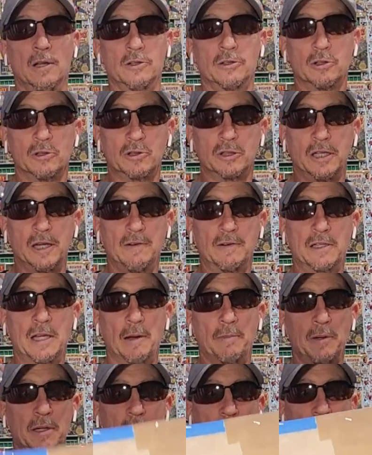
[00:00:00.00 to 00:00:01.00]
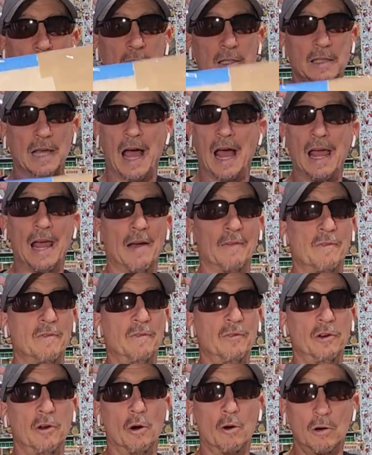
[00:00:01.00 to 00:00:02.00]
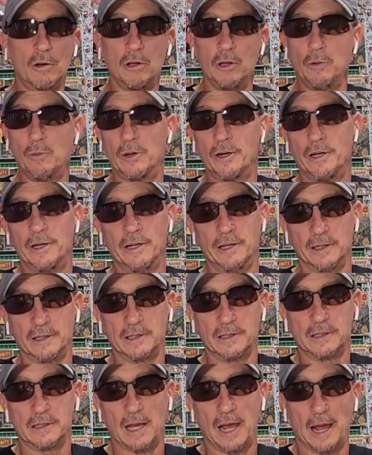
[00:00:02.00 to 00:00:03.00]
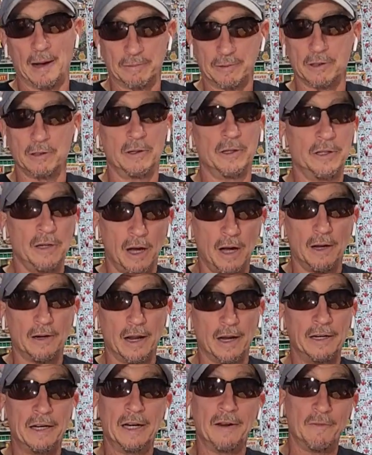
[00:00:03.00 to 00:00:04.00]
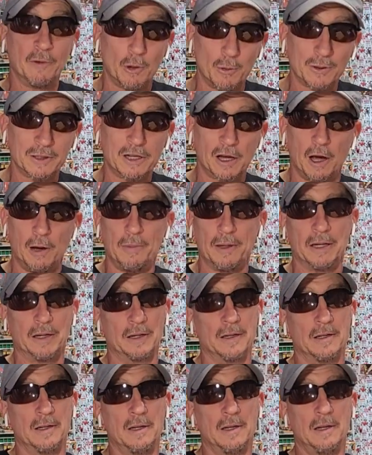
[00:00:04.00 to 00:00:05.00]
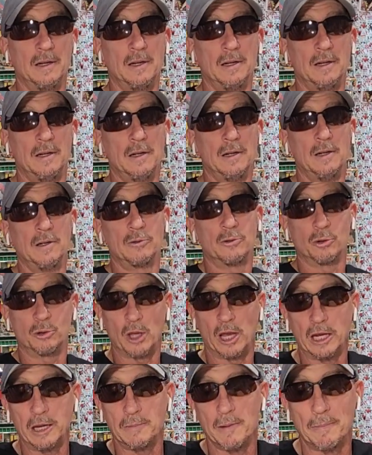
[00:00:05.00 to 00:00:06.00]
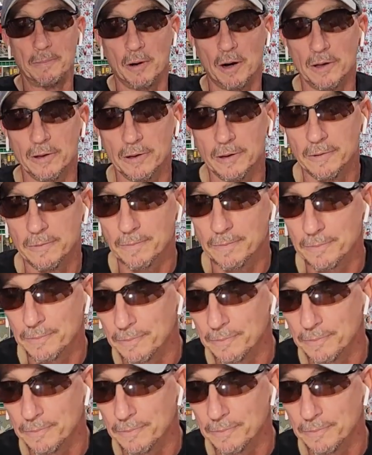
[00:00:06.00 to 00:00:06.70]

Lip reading: So Steve sent me this. I have no clue what it is. Absolutely none. I didn't even know what's coming. So thank you, my brother.